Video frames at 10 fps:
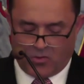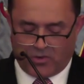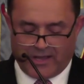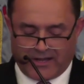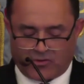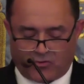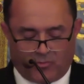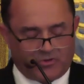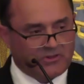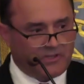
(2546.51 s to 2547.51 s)
We are a
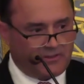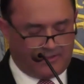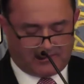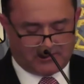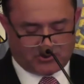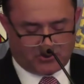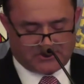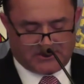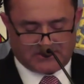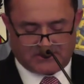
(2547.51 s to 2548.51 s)
community that
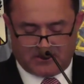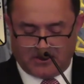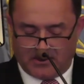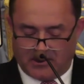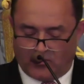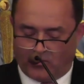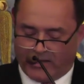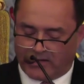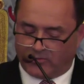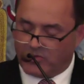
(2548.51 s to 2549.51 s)
succeeds
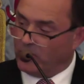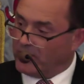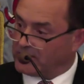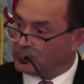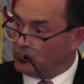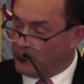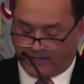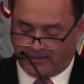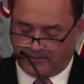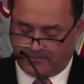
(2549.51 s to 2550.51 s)
when we work
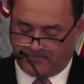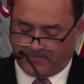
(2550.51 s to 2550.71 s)
together,